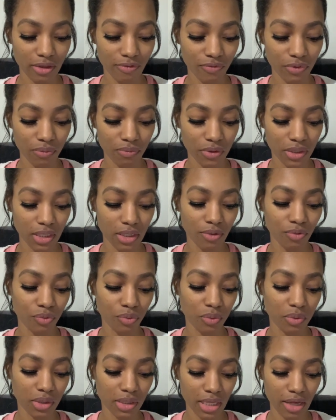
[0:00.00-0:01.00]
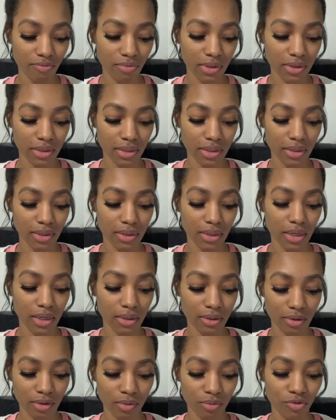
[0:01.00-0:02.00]
15 through 17,
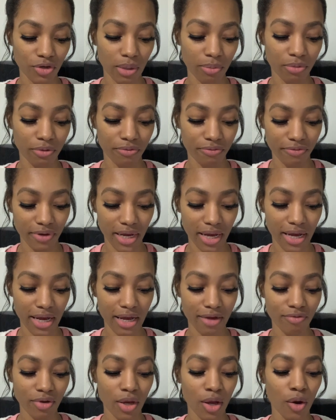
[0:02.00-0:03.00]
Esther chapter 5,